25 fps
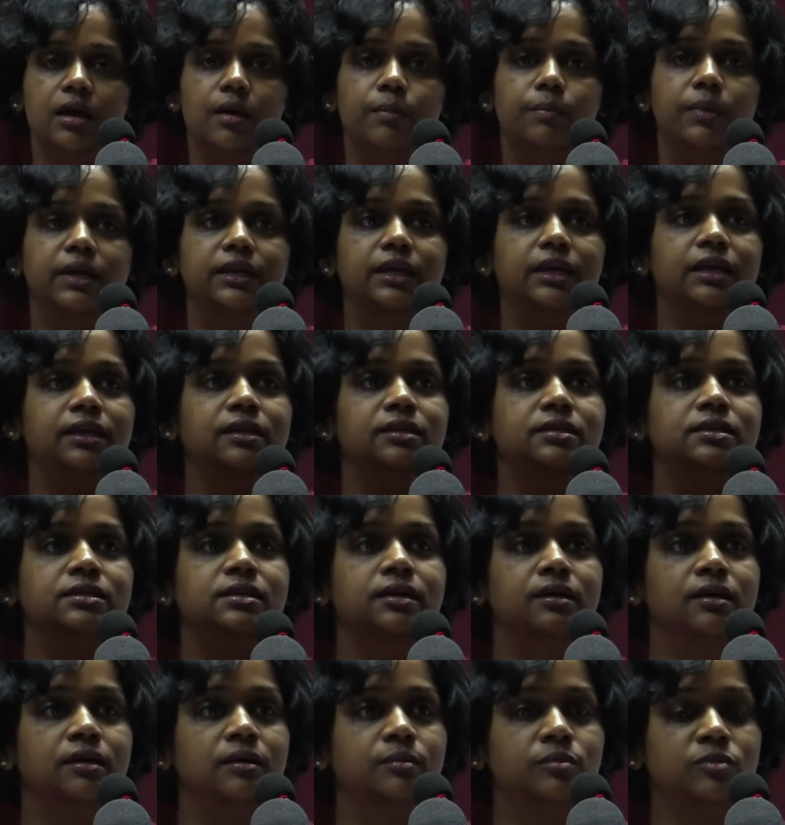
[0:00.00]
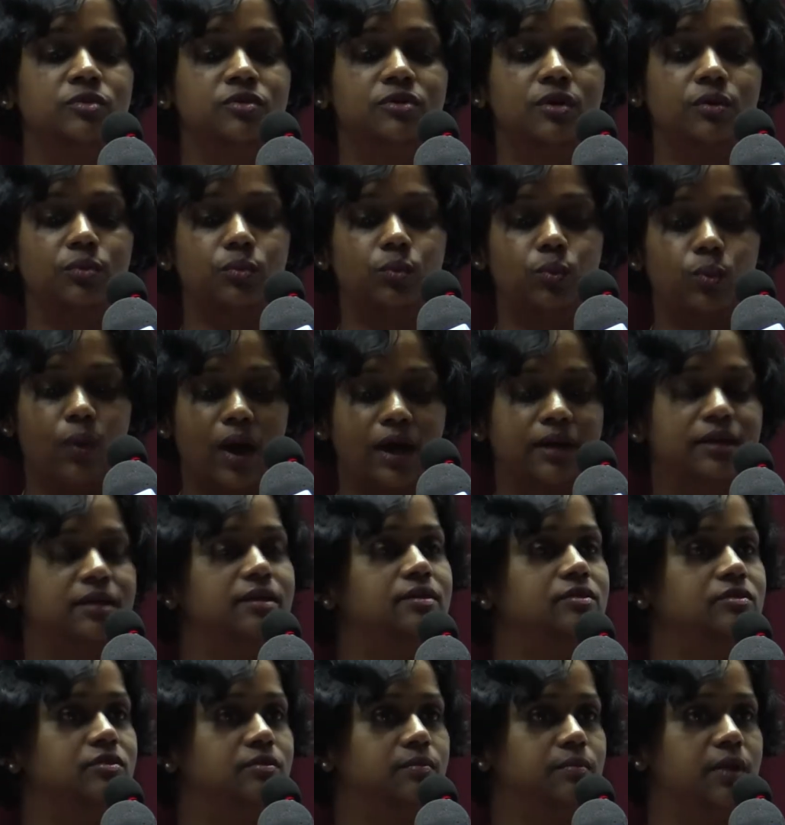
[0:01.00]
But in terms of what
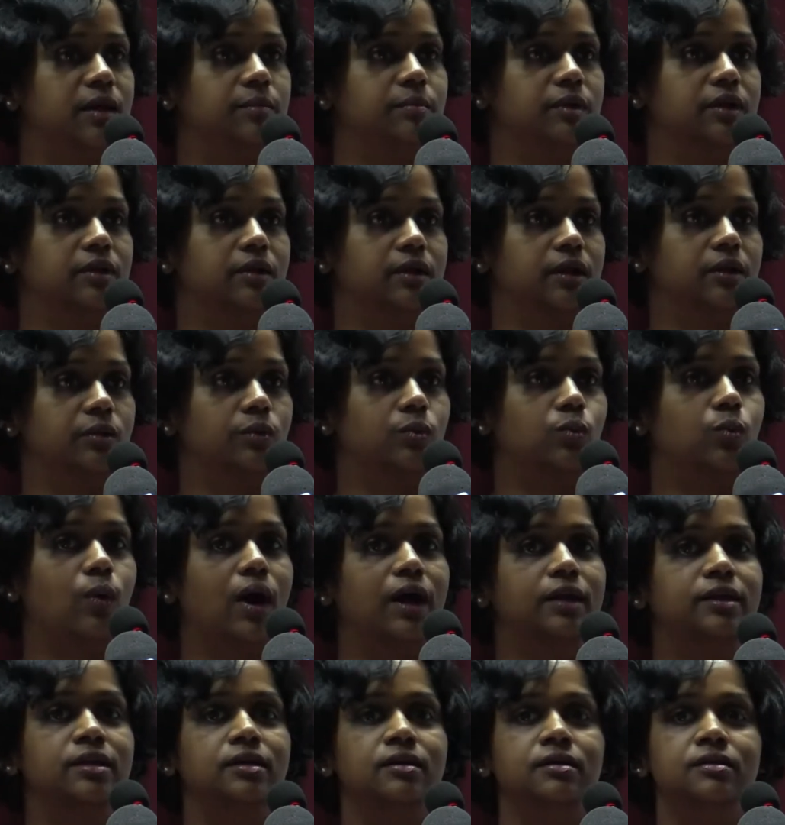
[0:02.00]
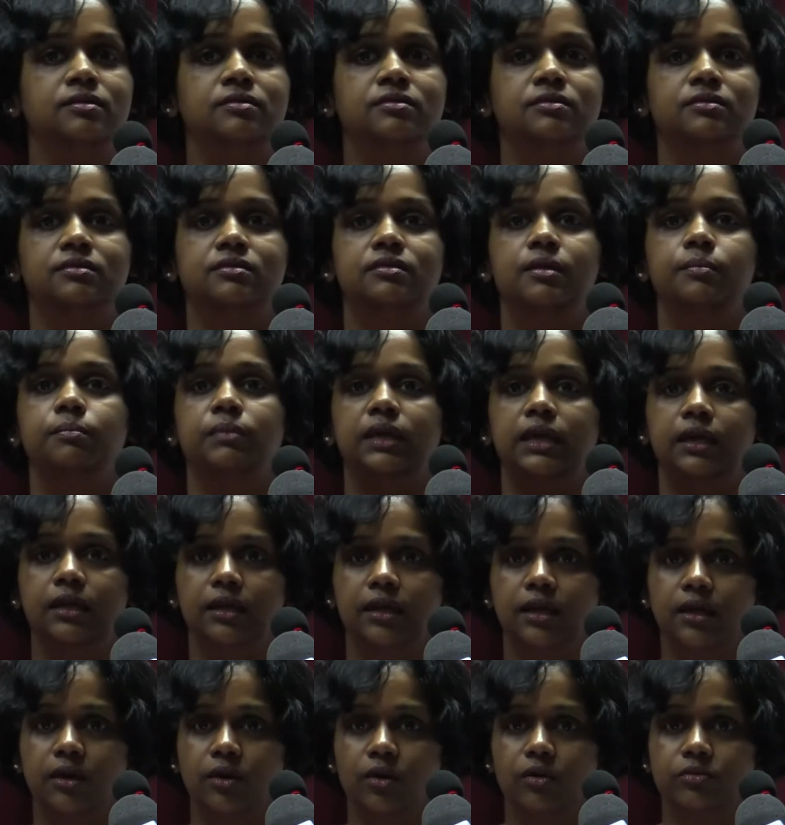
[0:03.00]
is memory, what is the
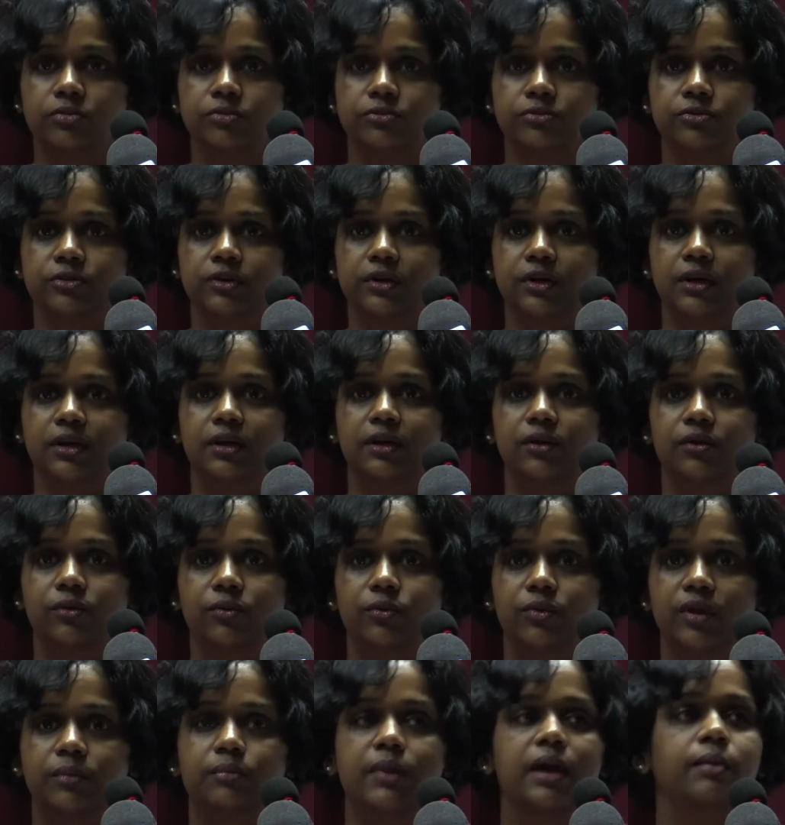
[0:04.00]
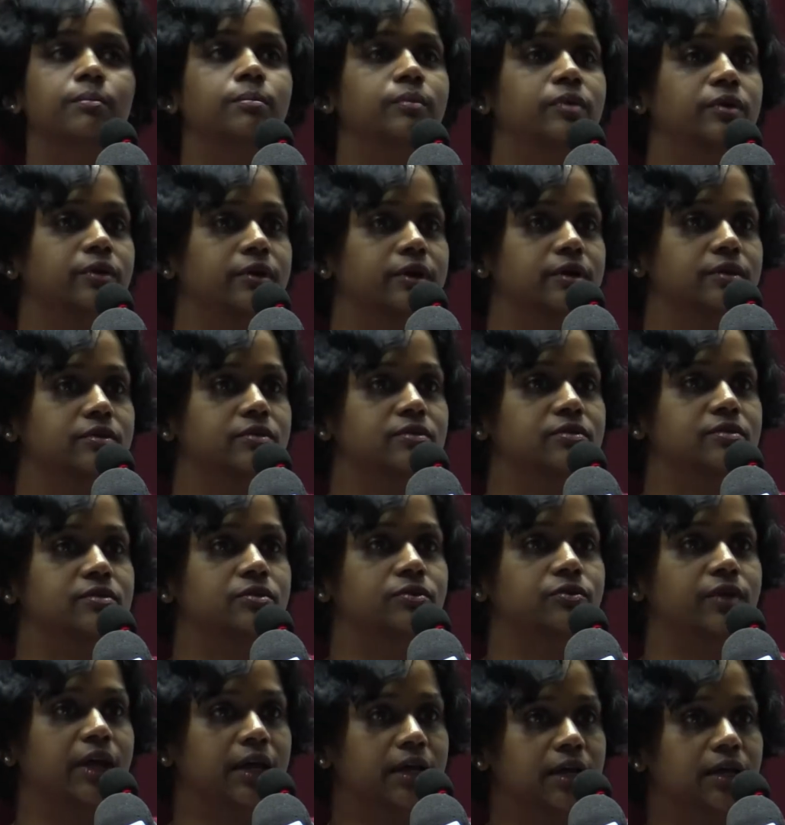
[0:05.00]
meaning of remembrance,
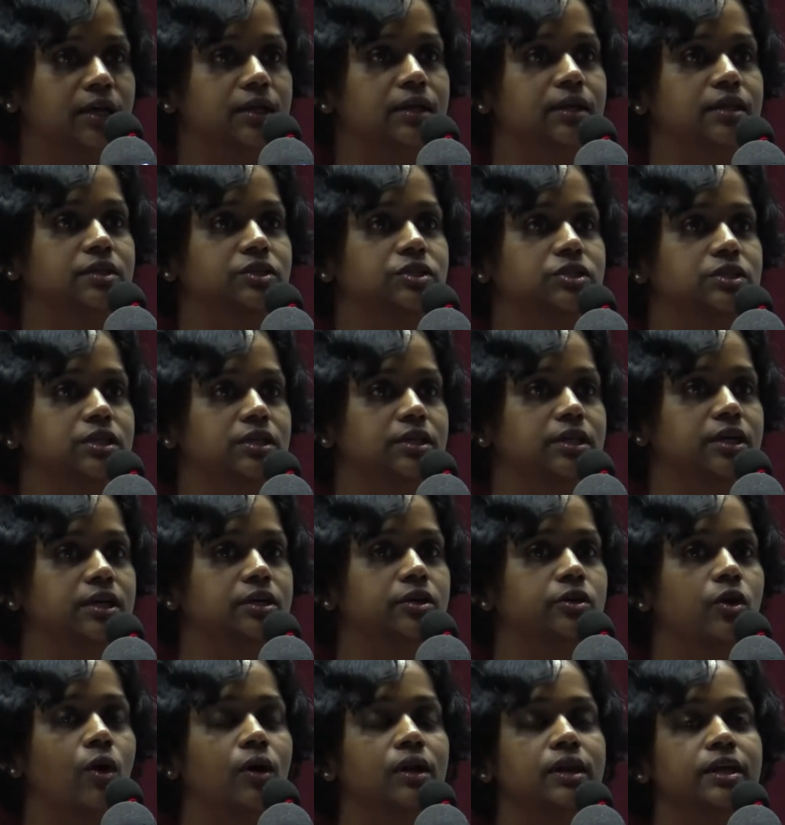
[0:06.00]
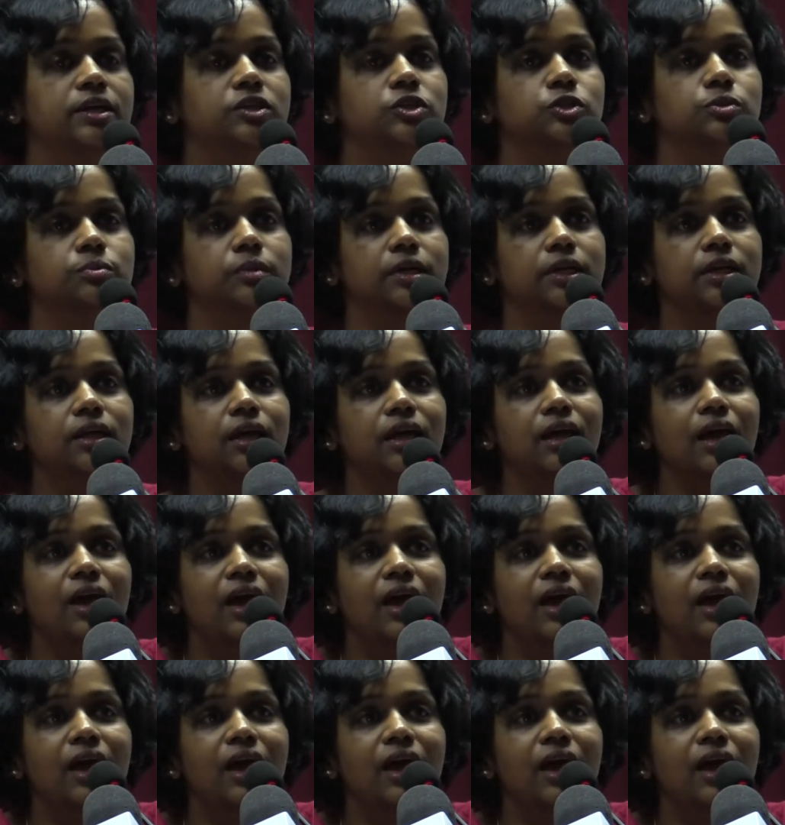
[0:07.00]
recognition, acknowledgement,